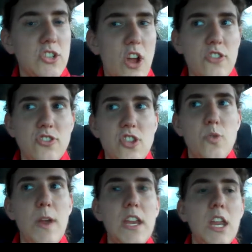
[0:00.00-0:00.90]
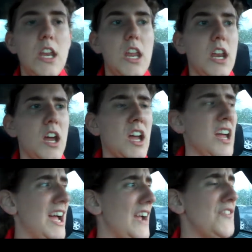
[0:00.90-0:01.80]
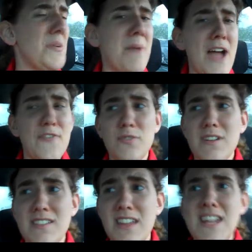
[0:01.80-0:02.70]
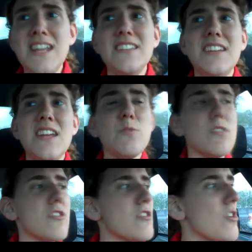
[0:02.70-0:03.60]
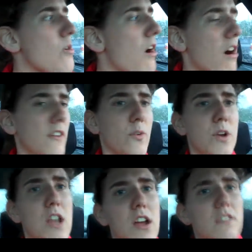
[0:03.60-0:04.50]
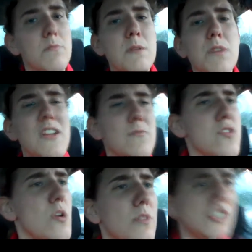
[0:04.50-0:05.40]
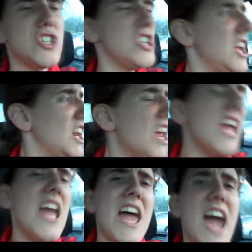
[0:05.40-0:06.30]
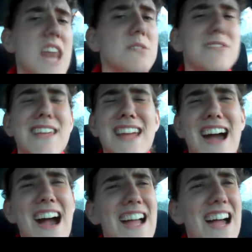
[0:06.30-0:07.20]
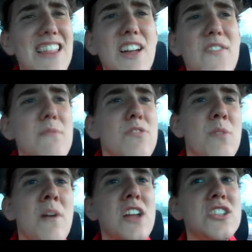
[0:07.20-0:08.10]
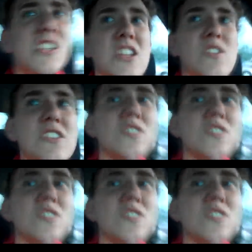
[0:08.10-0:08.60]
Johnson just tweeted, and uh, I feel bad for him because he he works so hard for what he does, and people give him so much shit. And it's just like I, I love him so much. He just, he